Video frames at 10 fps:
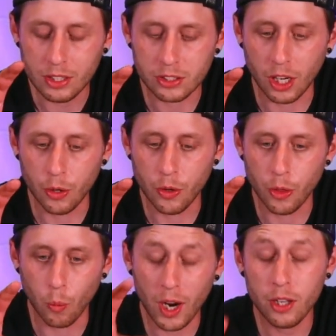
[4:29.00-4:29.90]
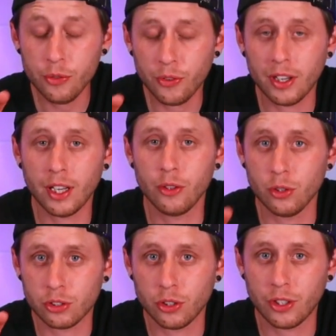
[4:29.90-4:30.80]
So the way you find out
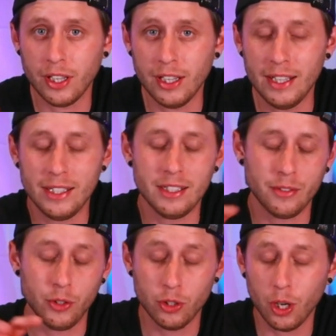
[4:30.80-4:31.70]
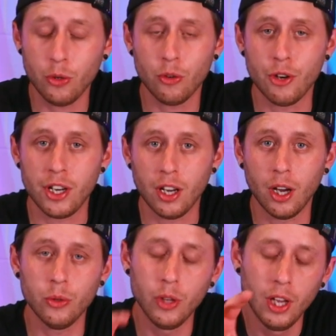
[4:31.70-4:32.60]
your socket is if you don't already
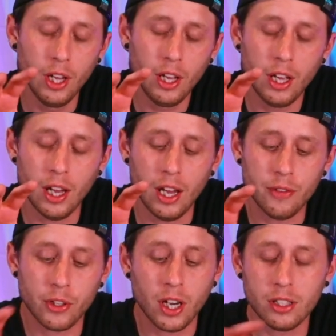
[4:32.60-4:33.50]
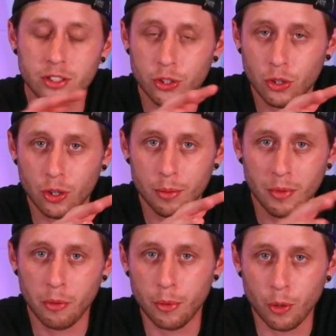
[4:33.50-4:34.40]
know, uh, if you go into your
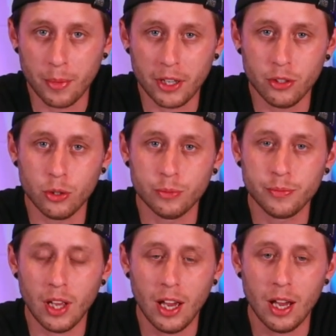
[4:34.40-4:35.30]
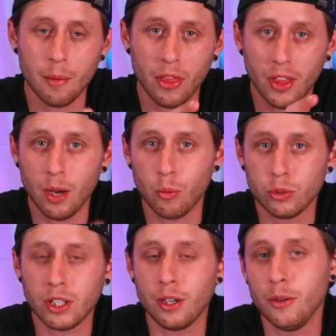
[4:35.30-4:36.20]
motherboard manual, um, that will
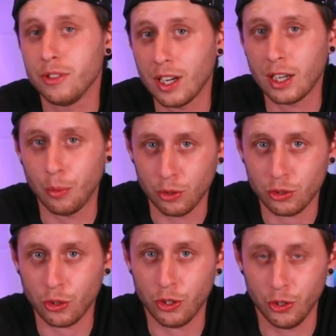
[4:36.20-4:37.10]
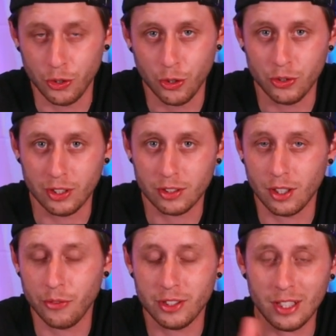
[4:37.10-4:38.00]
tell you exactly what socket you're using. So
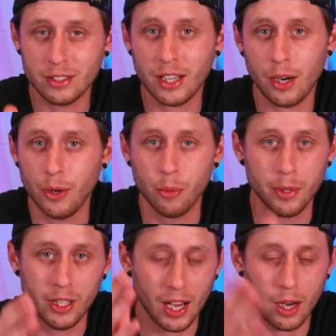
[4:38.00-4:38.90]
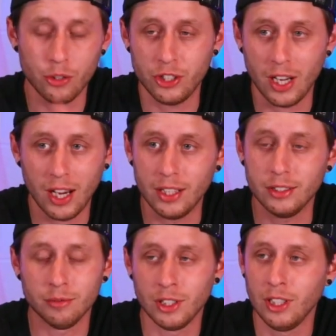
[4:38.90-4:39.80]
if it's Intel, it'll be
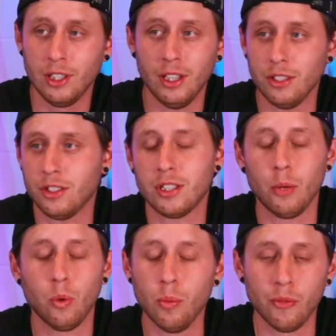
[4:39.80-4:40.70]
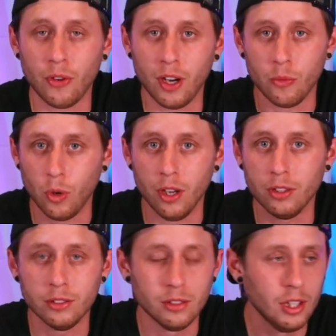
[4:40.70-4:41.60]
LGA, let's just say
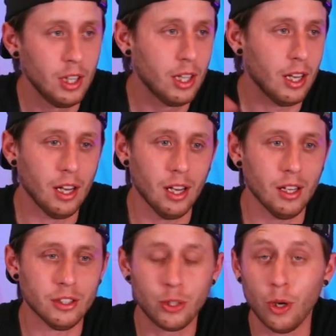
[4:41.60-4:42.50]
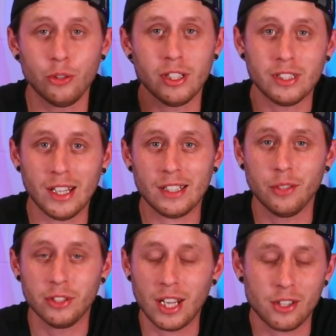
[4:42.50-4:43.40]
1151, uh, 2066
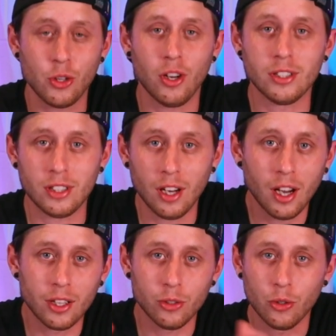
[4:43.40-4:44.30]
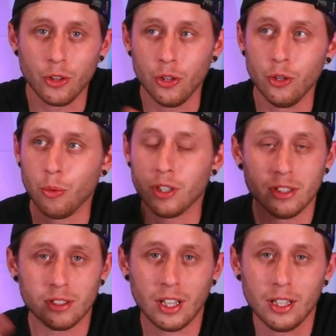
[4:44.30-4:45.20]
if it's X299, or the new one
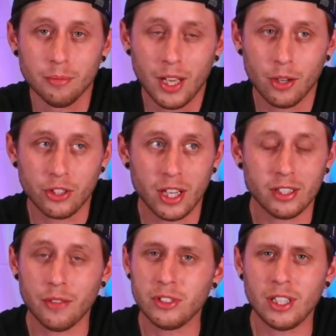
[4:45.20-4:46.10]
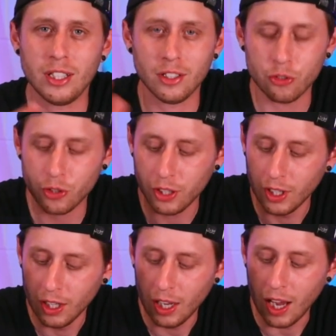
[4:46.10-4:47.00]
is um, LGA 1700.
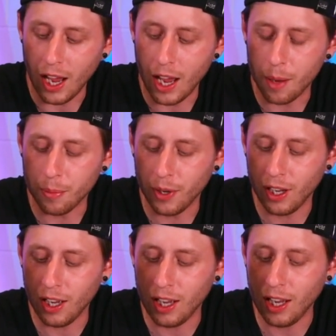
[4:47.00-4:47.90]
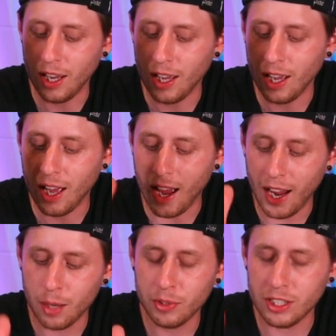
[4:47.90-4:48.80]
Um,
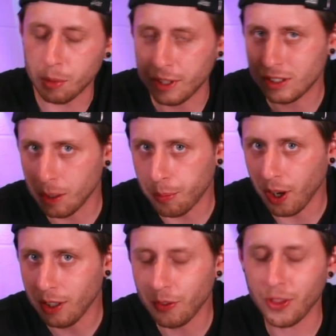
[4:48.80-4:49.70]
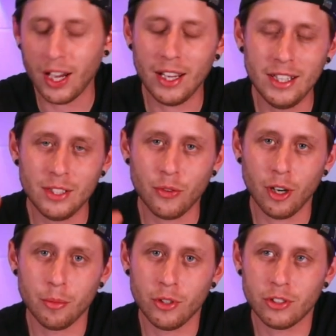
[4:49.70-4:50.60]
AMD is a bit simpler. That is
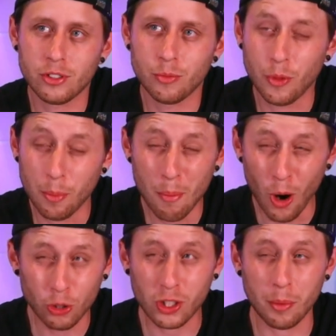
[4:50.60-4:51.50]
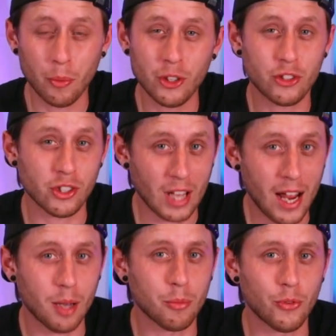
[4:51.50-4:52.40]
very much the most common one is just
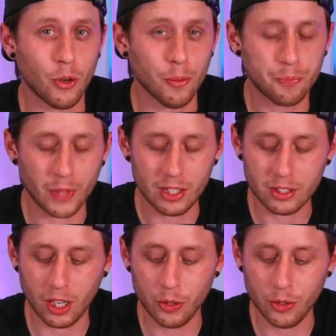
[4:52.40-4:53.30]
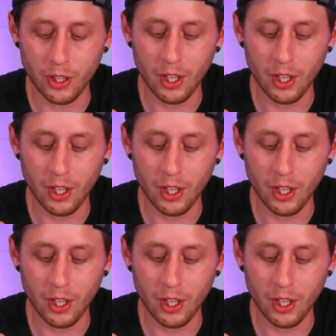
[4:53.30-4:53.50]
AM4. So